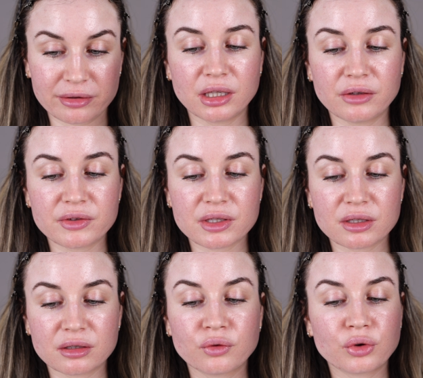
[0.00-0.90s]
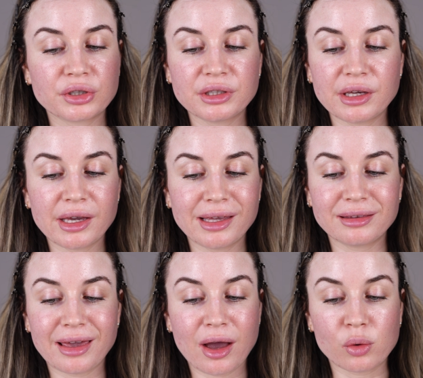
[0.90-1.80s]
gives
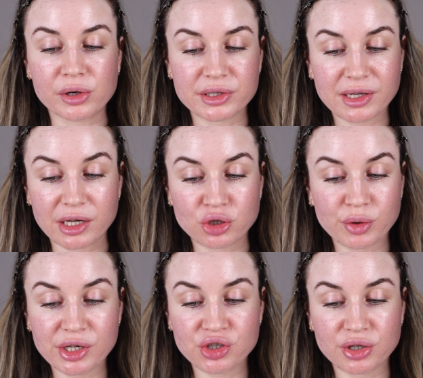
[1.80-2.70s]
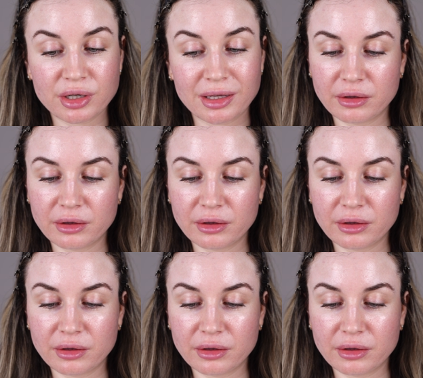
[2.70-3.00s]
48 hours hydration